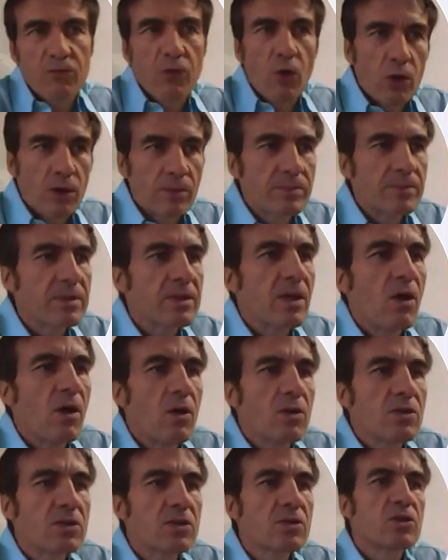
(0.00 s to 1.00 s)
forms
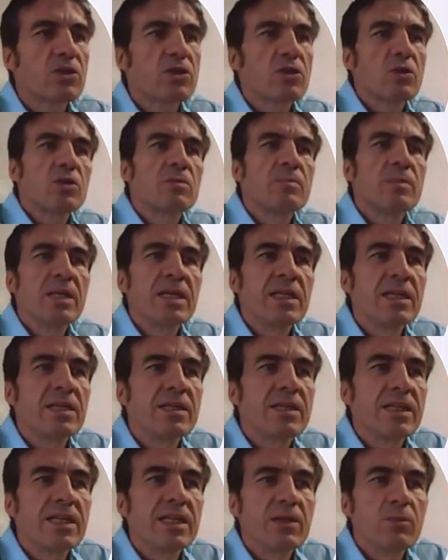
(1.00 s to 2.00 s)
also shows me